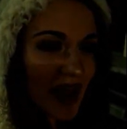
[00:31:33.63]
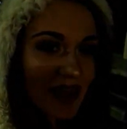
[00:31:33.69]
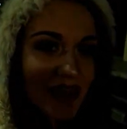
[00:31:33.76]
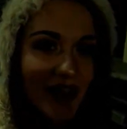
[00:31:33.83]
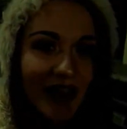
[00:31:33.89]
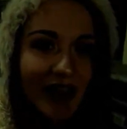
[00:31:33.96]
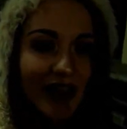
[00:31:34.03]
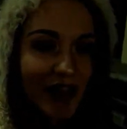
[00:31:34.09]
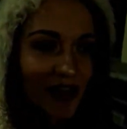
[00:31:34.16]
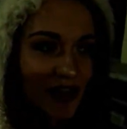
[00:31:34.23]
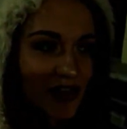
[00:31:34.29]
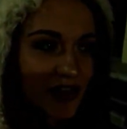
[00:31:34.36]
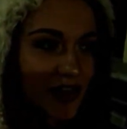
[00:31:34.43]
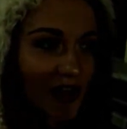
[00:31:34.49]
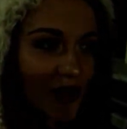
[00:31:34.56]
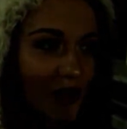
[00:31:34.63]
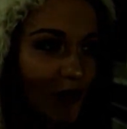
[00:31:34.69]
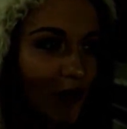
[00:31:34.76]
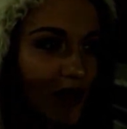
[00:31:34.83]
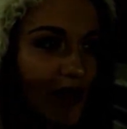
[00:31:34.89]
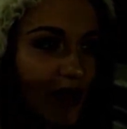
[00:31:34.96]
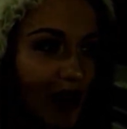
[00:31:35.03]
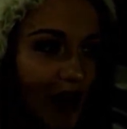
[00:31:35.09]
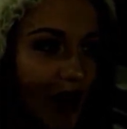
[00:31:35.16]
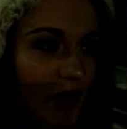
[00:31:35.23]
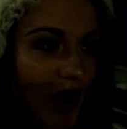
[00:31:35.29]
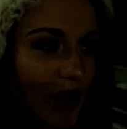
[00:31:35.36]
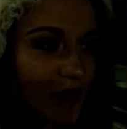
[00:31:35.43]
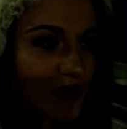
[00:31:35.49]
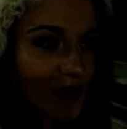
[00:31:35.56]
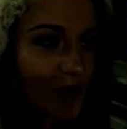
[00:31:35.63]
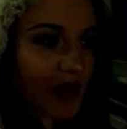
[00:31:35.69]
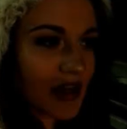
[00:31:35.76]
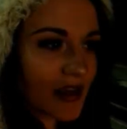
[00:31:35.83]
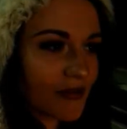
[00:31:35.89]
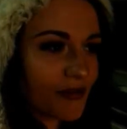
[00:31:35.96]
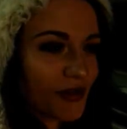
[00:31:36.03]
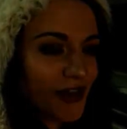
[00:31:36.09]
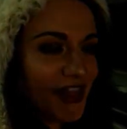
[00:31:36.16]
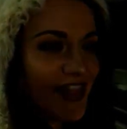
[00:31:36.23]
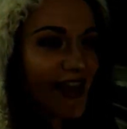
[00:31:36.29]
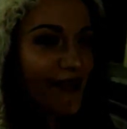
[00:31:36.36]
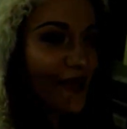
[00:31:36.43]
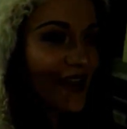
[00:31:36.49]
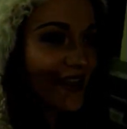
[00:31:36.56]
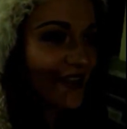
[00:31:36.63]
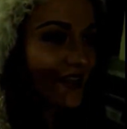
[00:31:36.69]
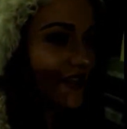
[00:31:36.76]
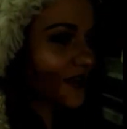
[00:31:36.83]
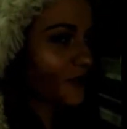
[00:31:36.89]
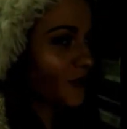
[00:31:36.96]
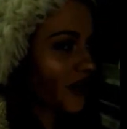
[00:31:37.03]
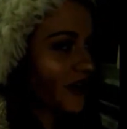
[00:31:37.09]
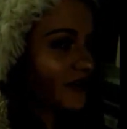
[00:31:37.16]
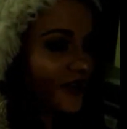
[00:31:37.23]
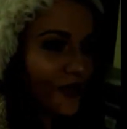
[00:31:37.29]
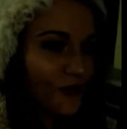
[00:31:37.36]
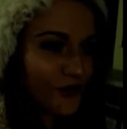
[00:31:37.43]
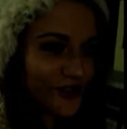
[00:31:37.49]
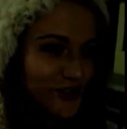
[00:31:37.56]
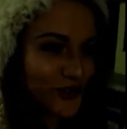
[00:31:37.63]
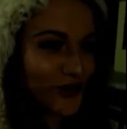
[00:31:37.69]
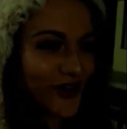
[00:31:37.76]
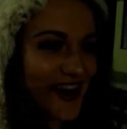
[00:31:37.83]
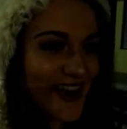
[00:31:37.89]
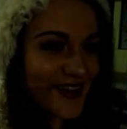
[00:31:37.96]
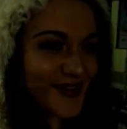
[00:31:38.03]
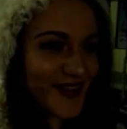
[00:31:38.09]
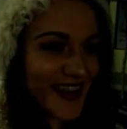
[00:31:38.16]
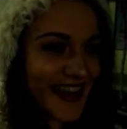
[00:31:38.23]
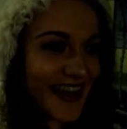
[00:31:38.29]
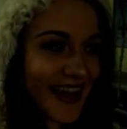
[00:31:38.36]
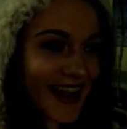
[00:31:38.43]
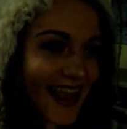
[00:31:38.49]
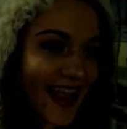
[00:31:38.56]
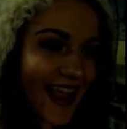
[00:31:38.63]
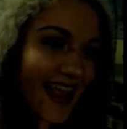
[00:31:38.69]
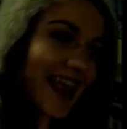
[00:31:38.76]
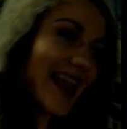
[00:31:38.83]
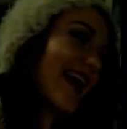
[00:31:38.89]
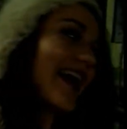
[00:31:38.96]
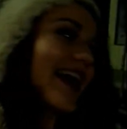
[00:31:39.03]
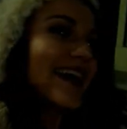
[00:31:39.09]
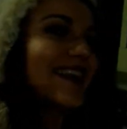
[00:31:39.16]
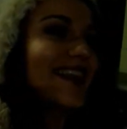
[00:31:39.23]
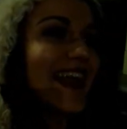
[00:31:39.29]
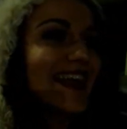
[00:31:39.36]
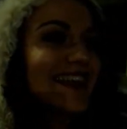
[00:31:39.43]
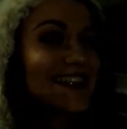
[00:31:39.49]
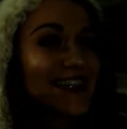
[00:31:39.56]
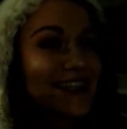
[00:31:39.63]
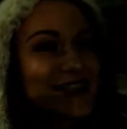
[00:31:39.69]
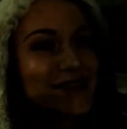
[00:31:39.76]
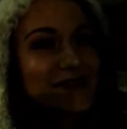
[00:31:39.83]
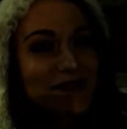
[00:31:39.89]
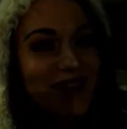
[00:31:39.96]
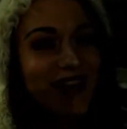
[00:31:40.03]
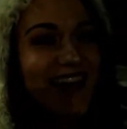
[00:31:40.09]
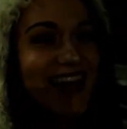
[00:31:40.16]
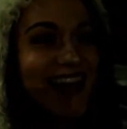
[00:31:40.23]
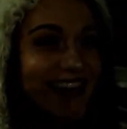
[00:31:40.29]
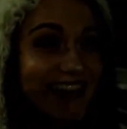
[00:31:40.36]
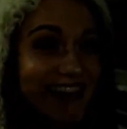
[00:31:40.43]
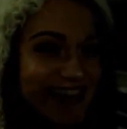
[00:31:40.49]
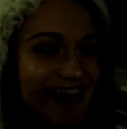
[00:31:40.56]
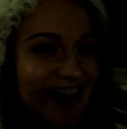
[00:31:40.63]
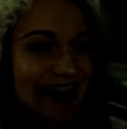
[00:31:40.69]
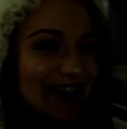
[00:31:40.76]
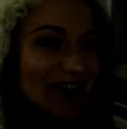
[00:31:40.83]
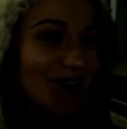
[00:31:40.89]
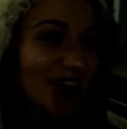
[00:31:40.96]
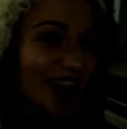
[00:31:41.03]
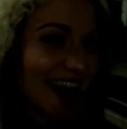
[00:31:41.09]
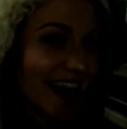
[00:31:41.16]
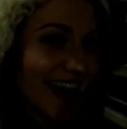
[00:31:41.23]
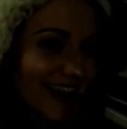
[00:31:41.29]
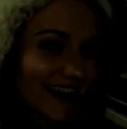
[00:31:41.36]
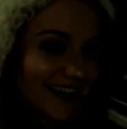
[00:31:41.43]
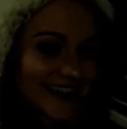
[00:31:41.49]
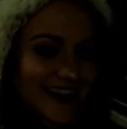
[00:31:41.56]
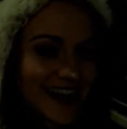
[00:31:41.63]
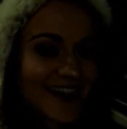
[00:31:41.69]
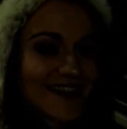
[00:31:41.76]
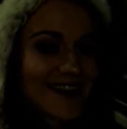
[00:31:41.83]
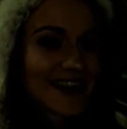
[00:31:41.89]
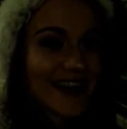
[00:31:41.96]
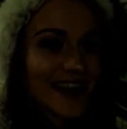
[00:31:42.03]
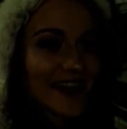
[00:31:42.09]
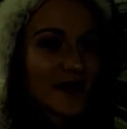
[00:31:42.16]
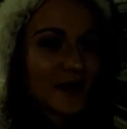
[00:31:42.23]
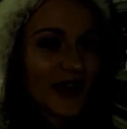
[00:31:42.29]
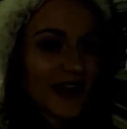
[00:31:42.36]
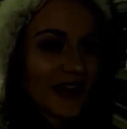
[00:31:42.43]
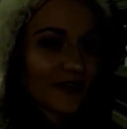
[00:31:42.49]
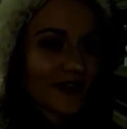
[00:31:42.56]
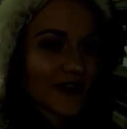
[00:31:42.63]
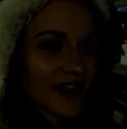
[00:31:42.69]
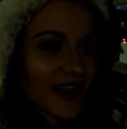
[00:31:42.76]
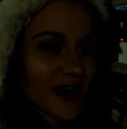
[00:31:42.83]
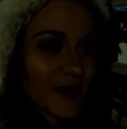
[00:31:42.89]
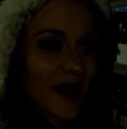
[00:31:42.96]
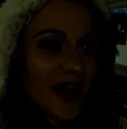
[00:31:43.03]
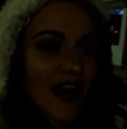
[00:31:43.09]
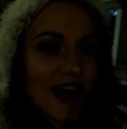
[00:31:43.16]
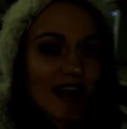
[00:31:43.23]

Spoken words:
I think a year ago when I was waiting for them, and one of them was driving, and they just forgot that I was here waiting for them.